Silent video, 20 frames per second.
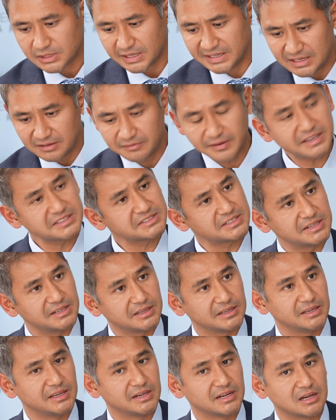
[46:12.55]

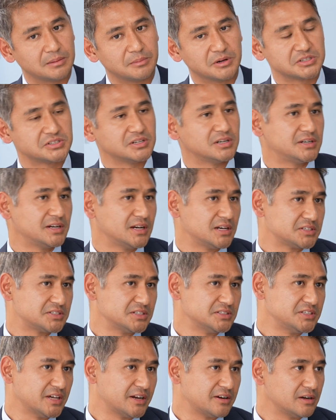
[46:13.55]
investing in commercial real
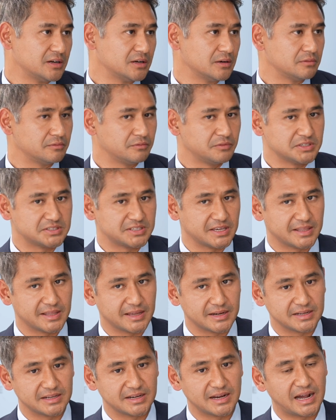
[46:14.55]
estate in general, we say
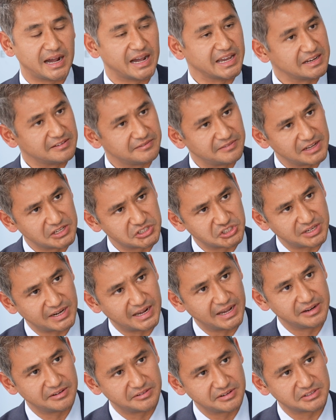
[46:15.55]
that in a high inflation,
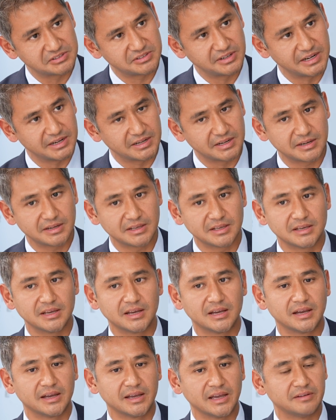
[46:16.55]
high interest rate
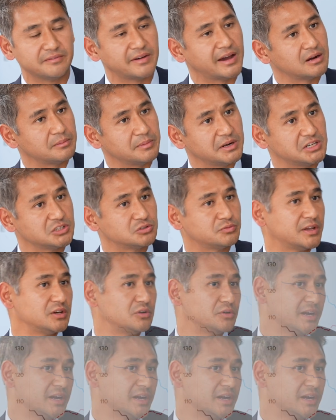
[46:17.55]
environment is when you